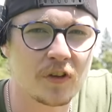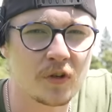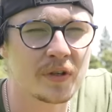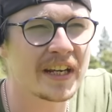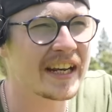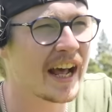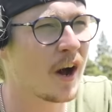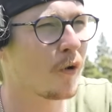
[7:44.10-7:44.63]
you
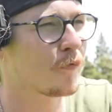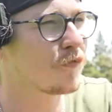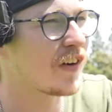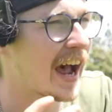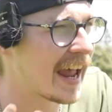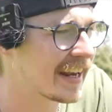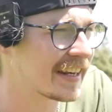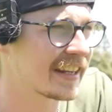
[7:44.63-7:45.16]
need help
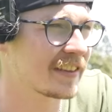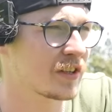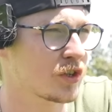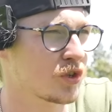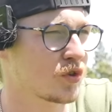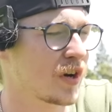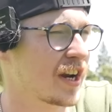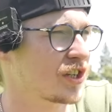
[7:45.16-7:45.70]
finding the
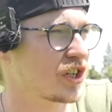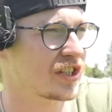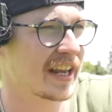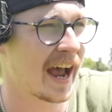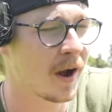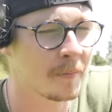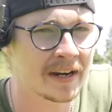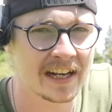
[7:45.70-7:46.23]
stretches,
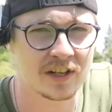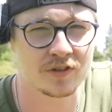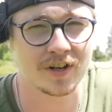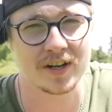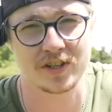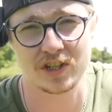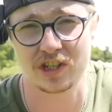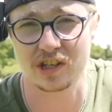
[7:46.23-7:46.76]
how many
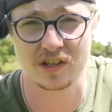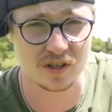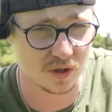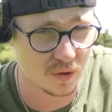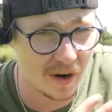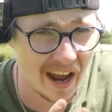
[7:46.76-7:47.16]
stretches to do,